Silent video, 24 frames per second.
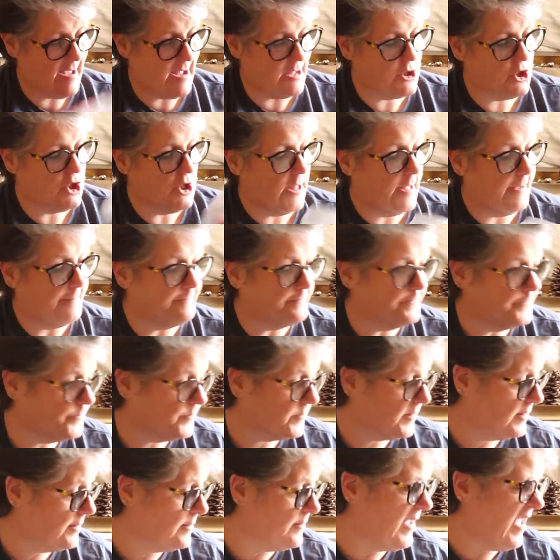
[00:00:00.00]
matching
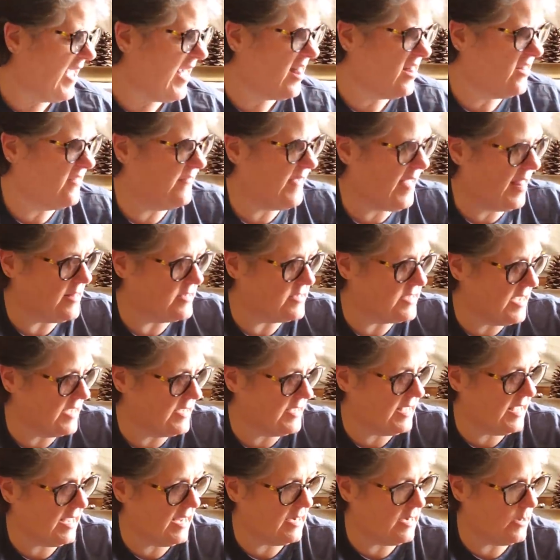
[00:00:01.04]
Valentine
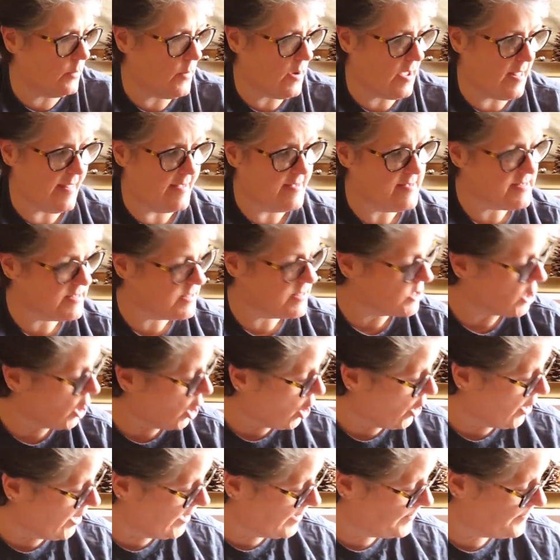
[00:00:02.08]
candy while I saw
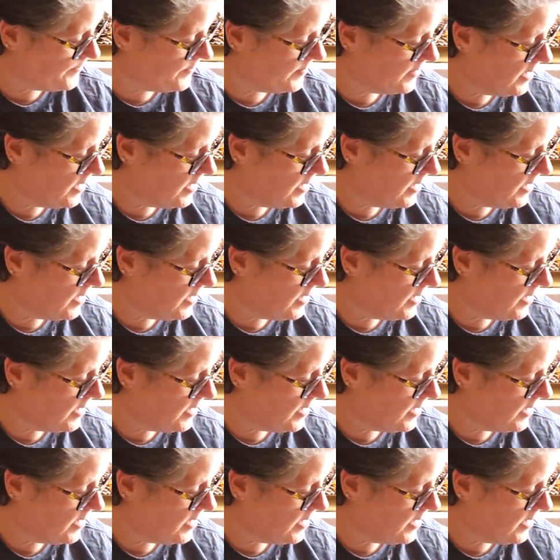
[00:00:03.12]
it.